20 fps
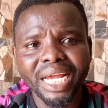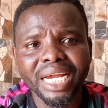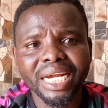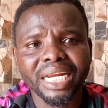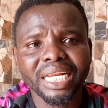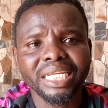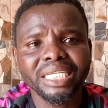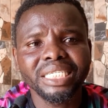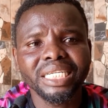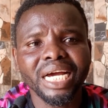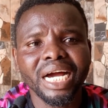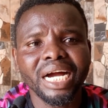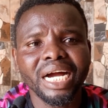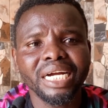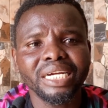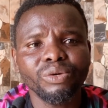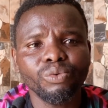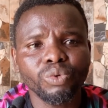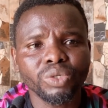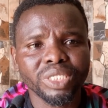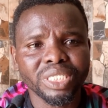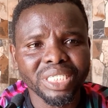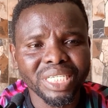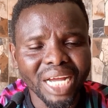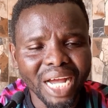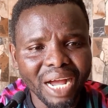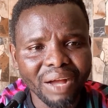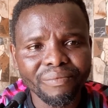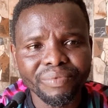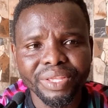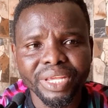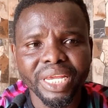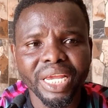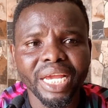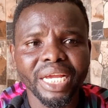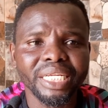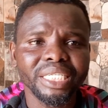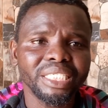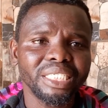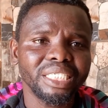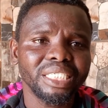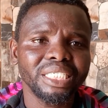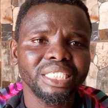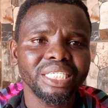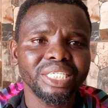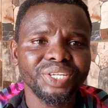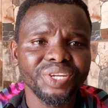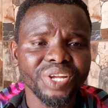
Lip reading: air cleaner will starve the engine